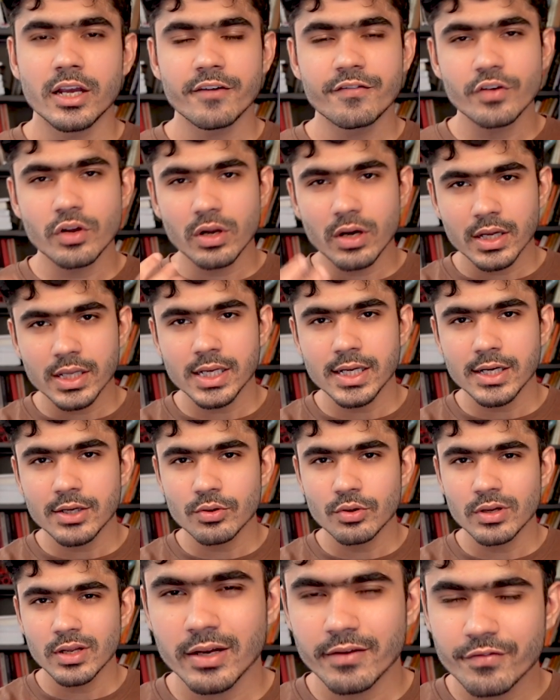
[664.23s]
If you learn any
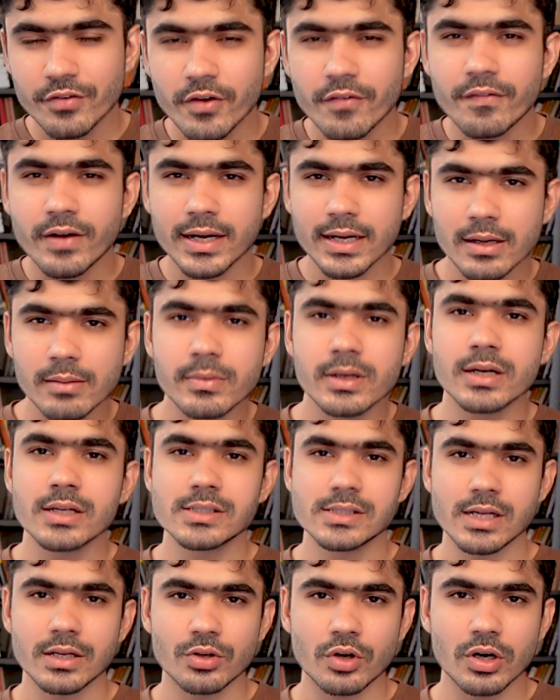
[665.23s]
tool and if your
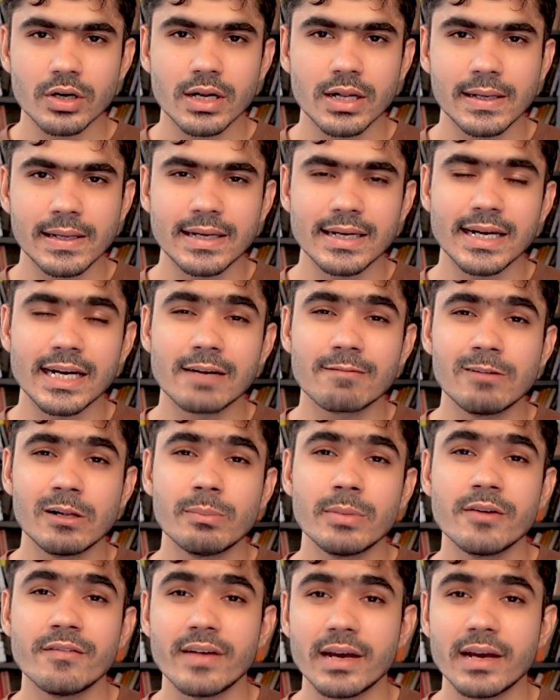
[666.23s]
fundamentals are not clear, it will be